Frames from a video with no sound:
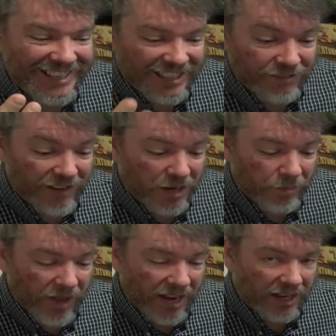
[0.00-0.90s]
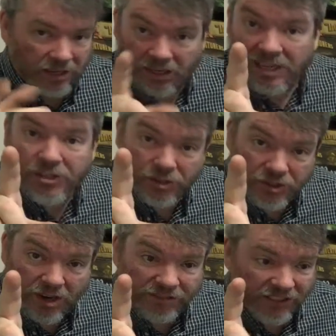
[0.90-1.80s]
invade a planet, unless you're
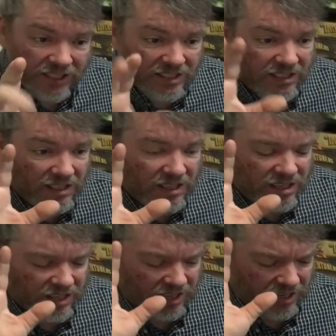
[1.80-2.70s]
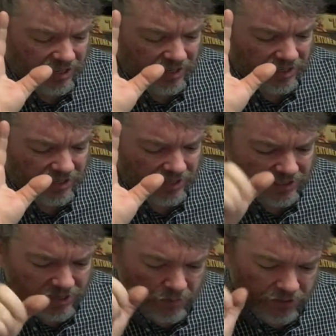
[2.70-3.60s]
Starfleet,
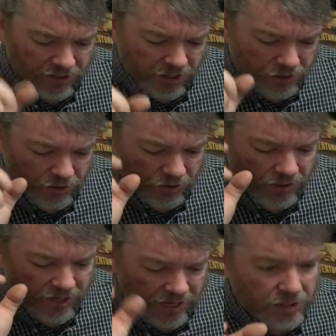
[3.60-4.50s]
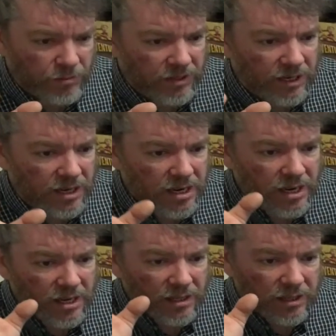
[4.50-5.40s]
attempt cultural hegemony,
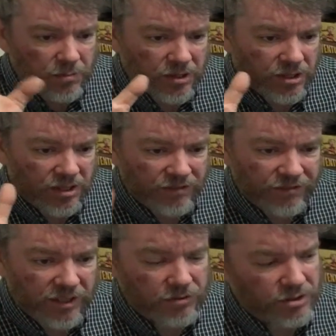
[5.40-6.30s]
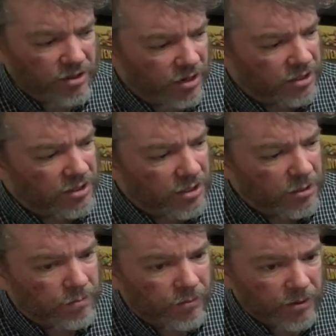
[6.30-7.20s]
commission a fleet of
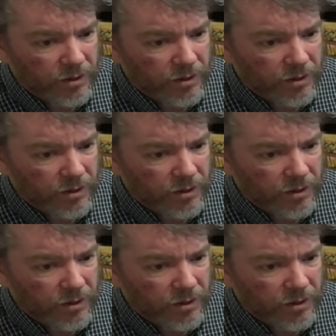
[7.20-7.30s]
starship,